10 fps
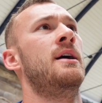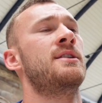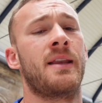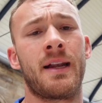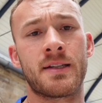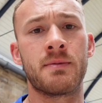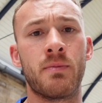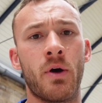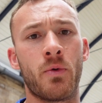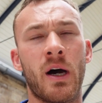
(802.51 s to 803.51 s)
So that doesn't
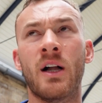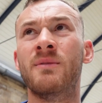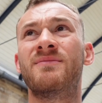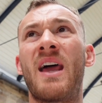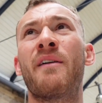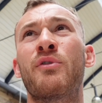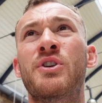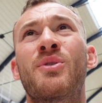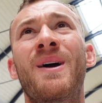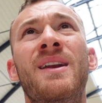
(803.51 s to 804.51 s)
bode well. Every
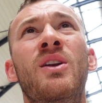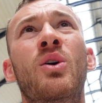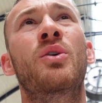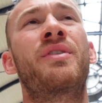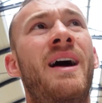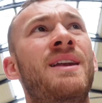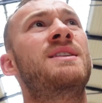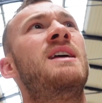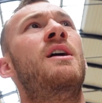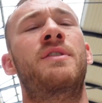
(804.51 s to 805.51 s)
train north and
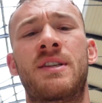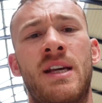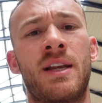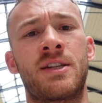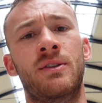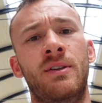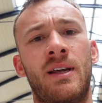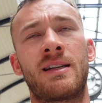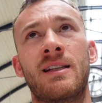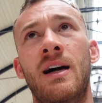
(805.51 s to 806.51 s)
south is cancelled
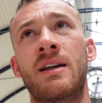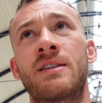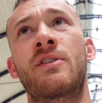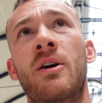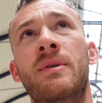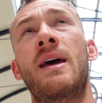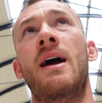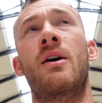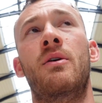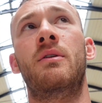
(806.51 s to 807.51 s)
as lines have come
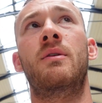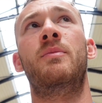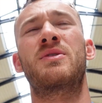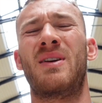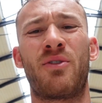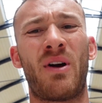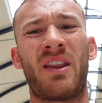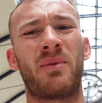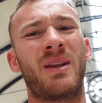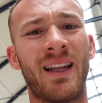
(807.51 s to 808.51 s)
down between
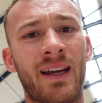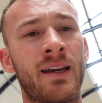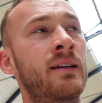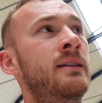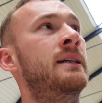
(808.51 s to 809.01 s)
Grantham and Lincoln.